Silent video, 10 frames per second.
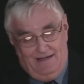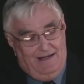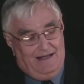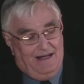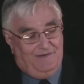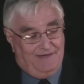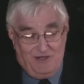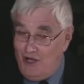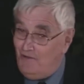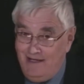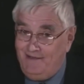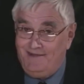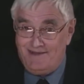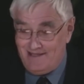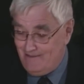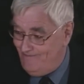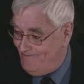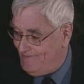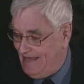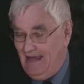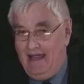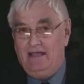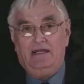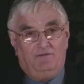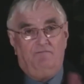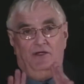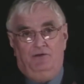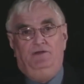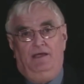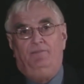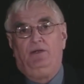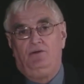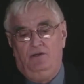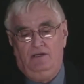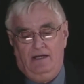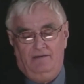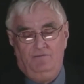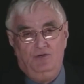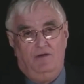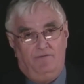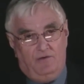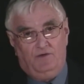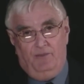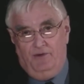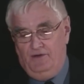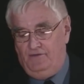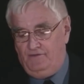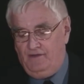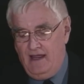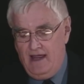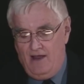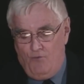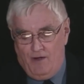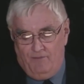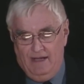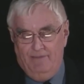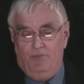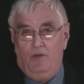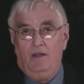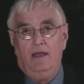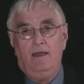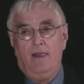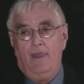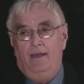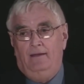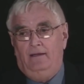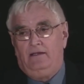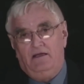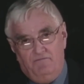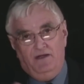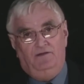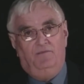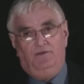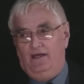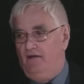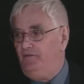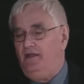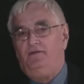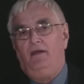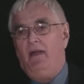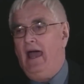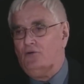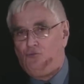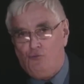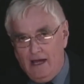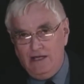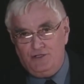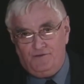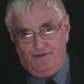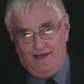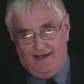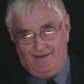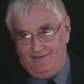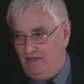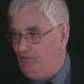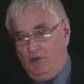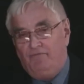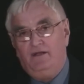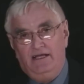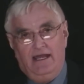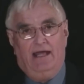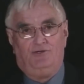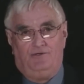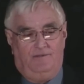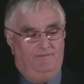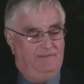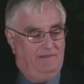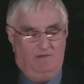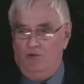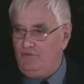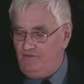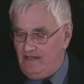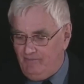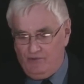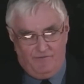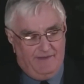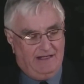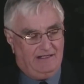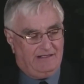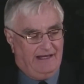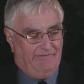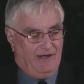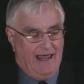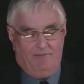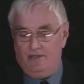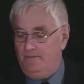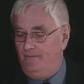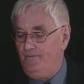And I said, no, it isn't. And that's very typical of UFO experiences, where people convince themselves that some outrageous thing is perfectly natural, most typical thing that could ever happen.